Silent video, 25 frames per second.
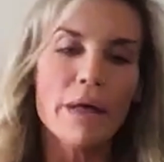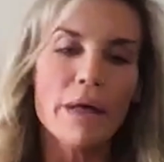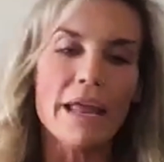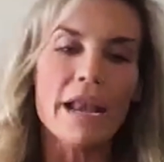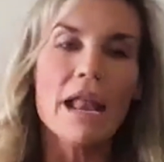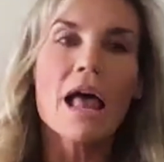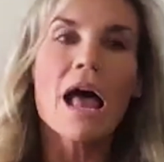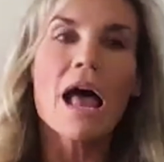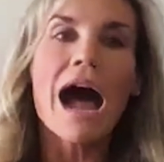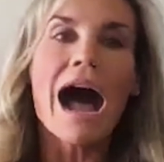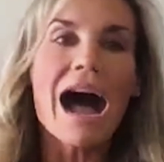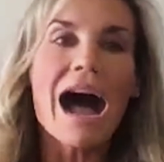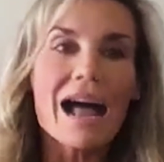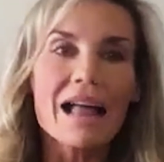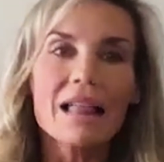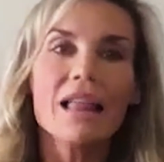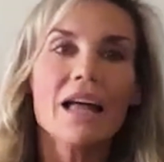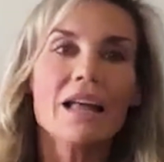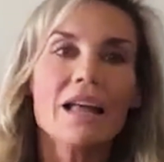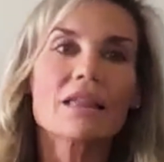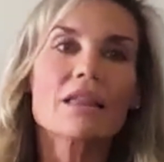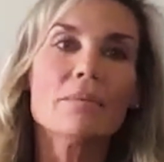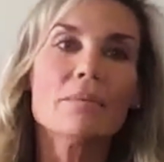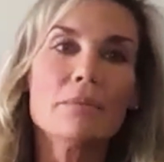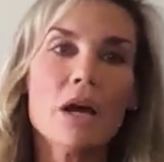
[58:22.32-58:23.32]
but I
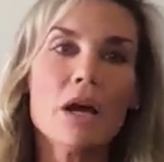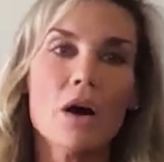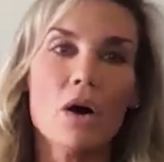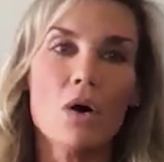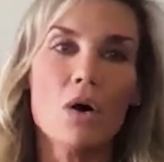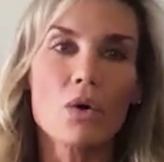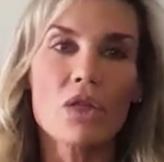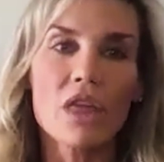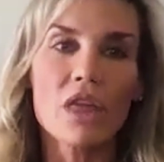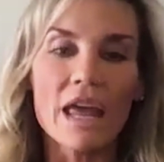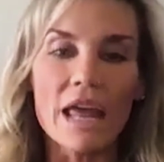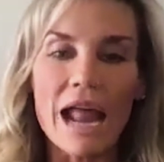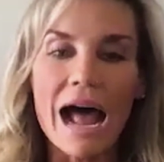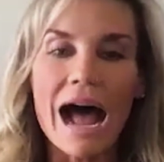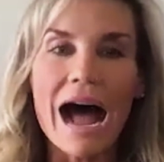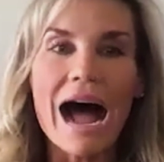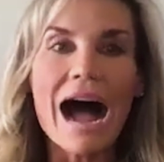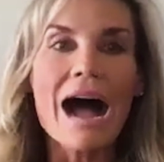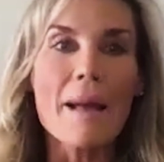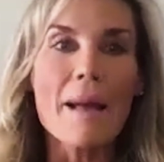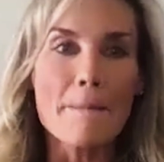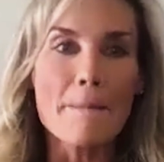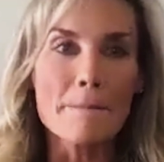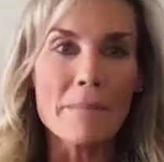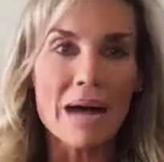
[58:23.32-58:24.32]
let them know that
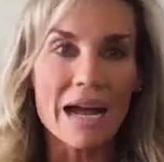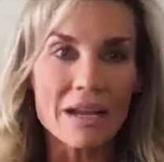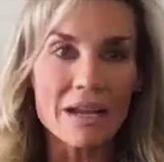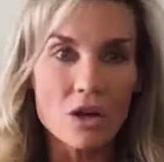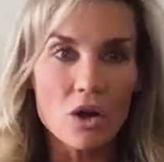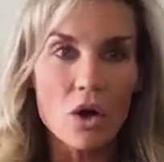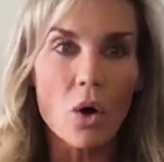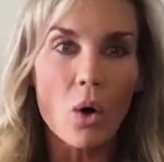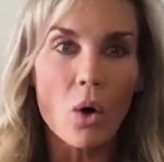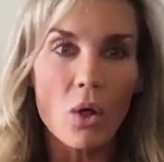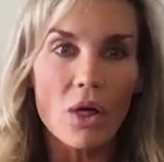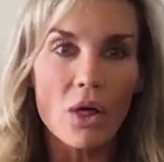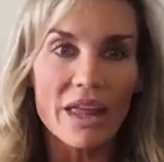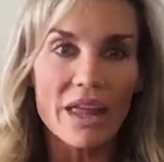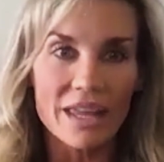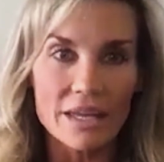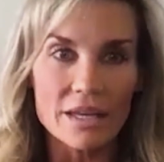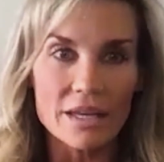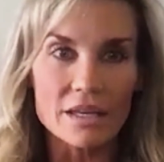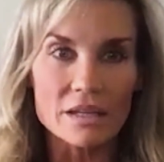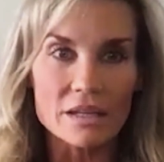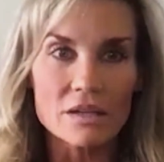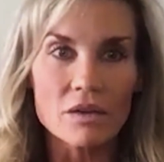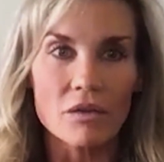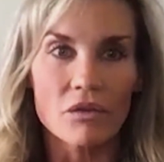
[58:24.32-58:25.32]
my goal
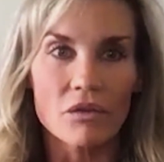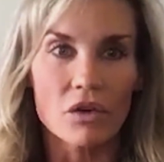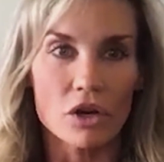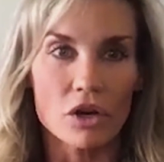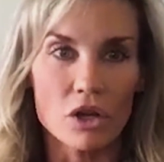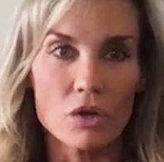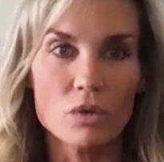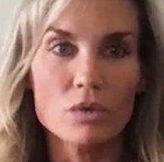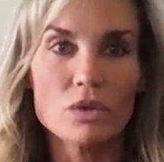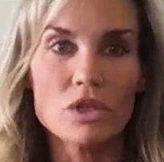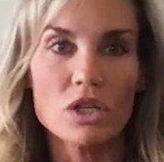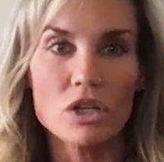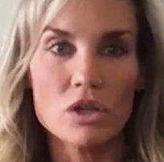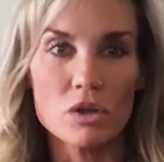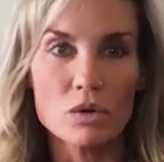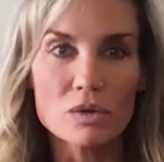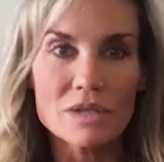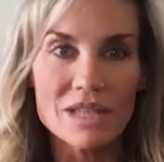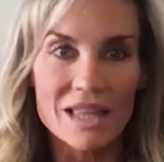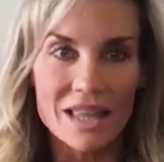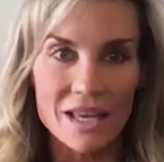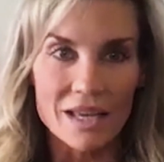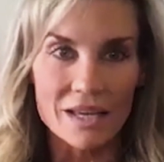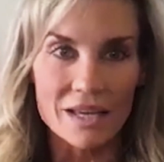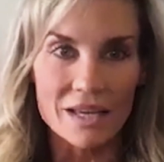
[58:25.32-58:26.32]
is for you to
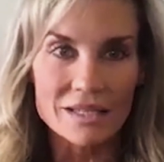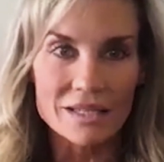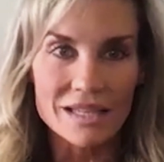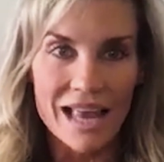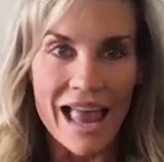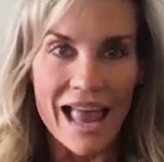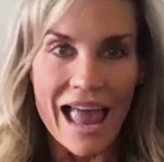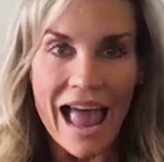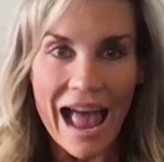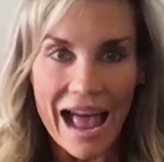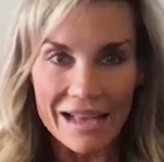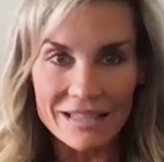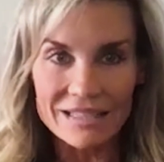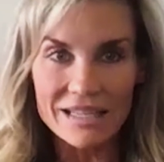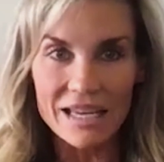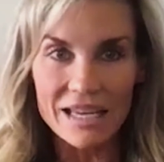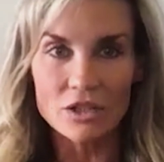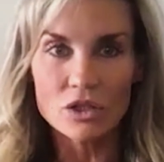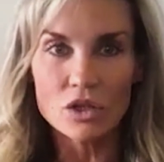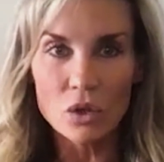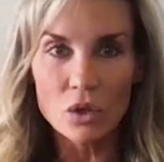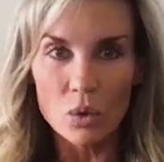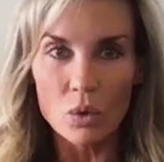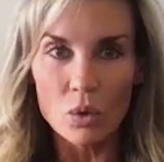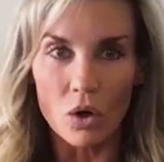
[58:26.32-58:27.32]
use this as a
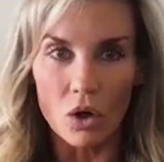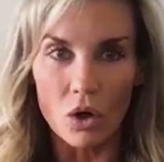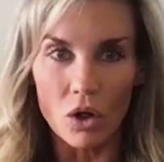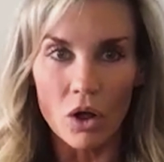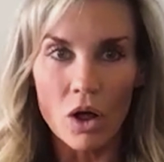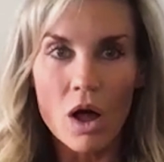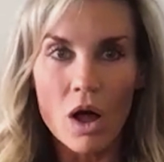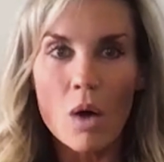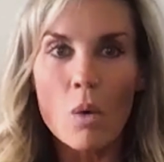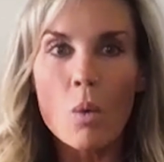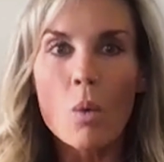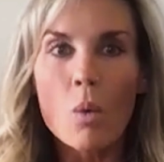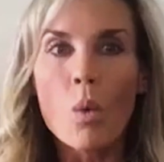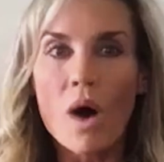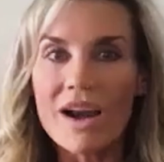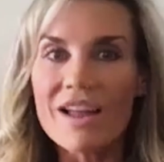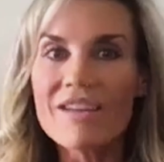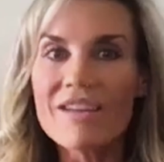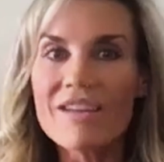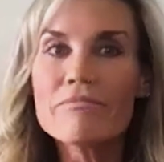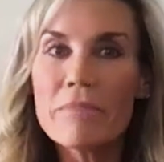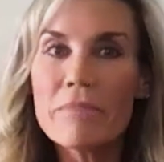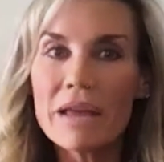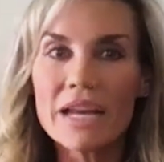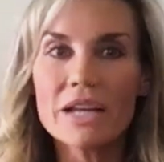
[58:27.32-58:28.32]
tool, one
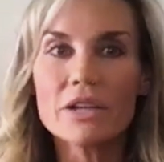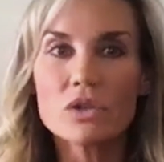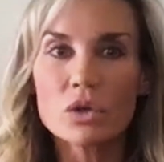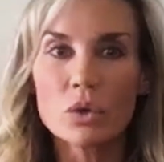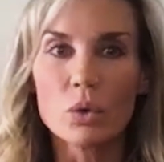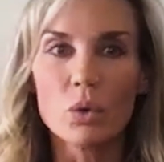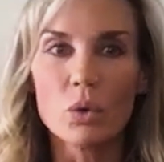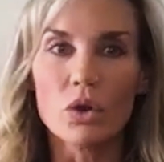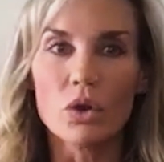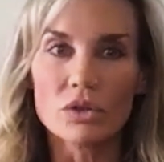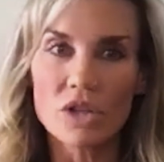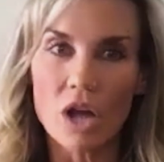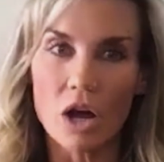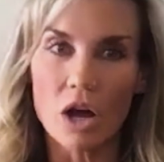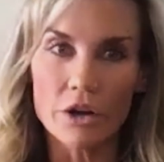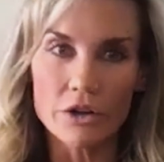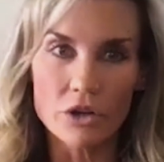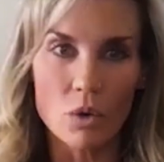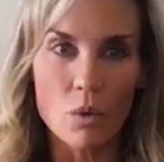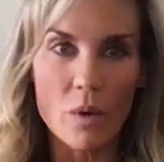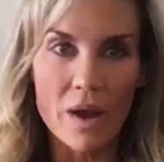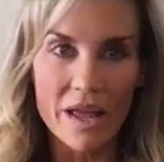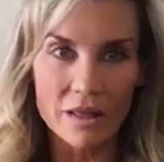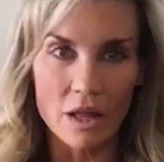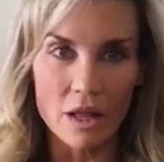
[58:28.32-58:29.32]
of many tools on
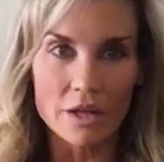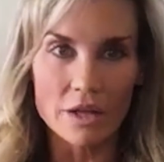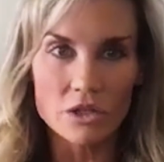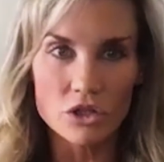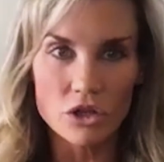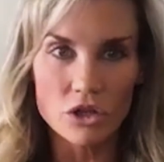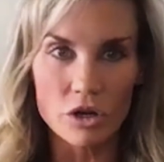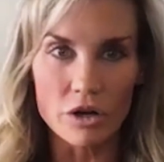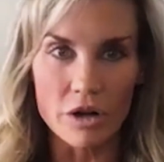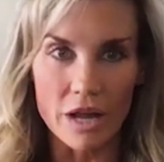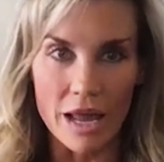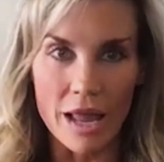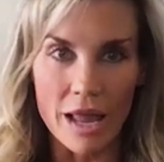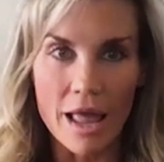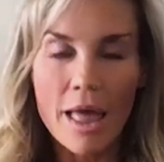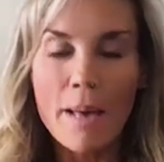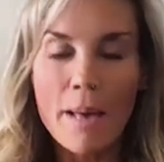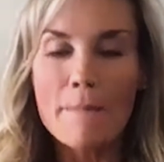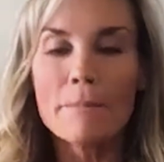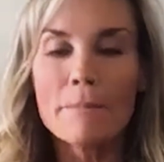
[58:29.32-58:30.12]
your weight loss journey.